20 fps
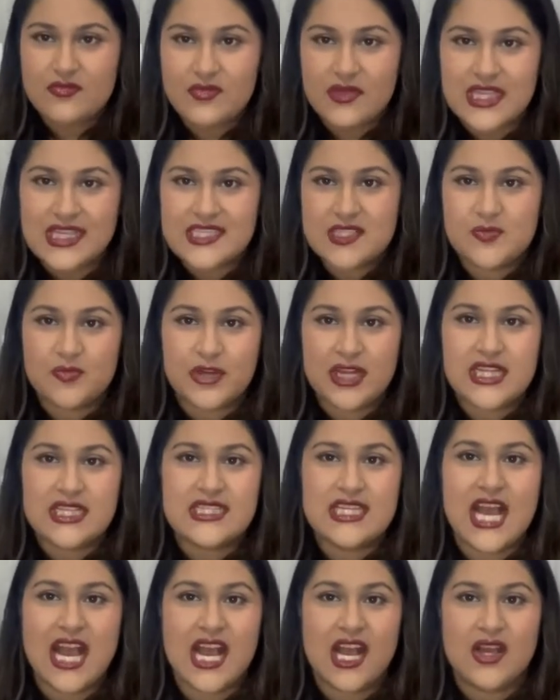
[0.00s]
is bring
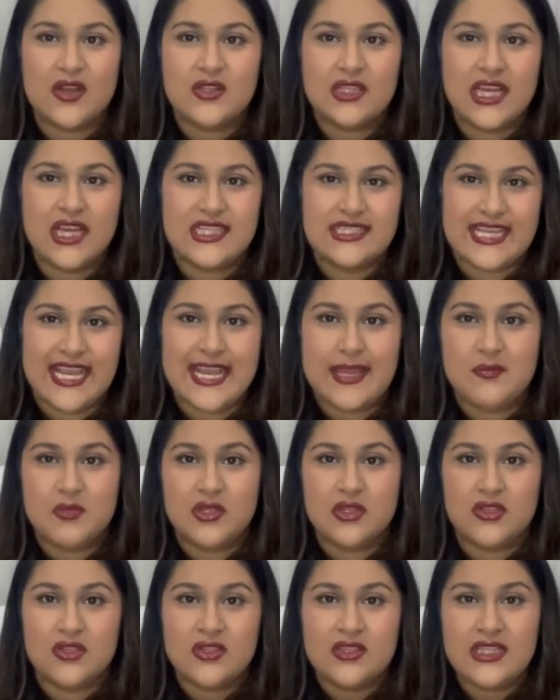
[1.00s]
down her
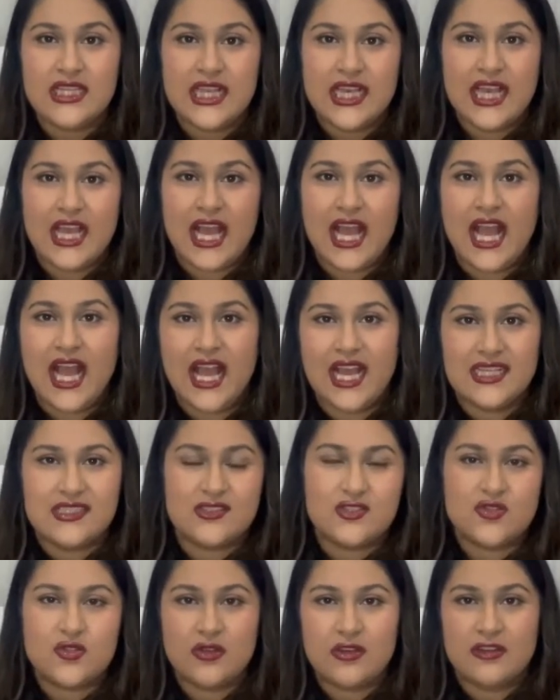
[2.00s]
table and
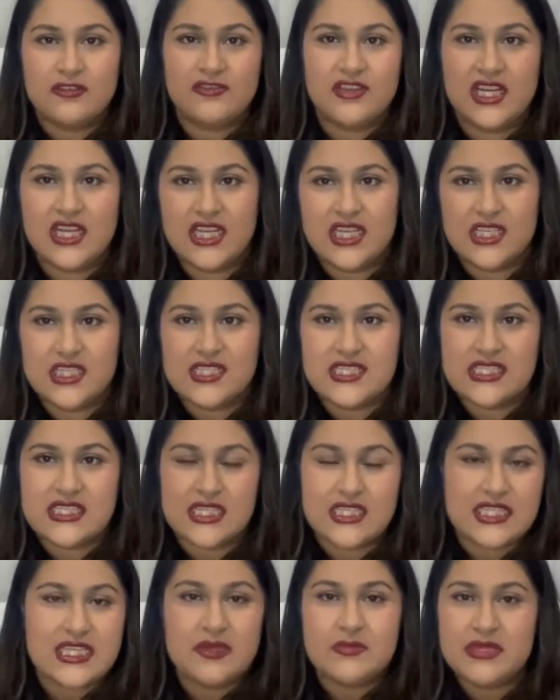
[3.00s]
sort of her
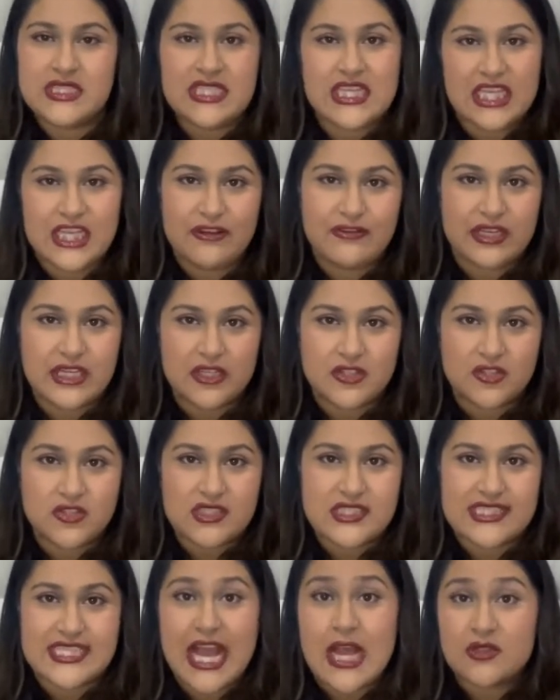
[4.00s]
study
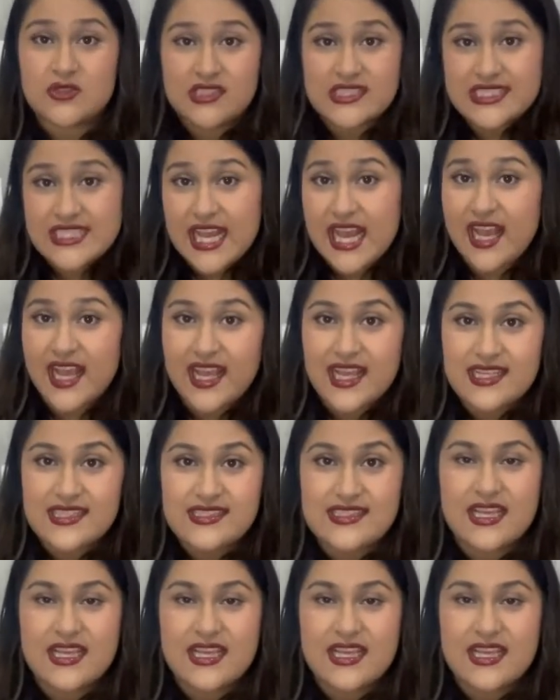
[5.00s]
materials downstairs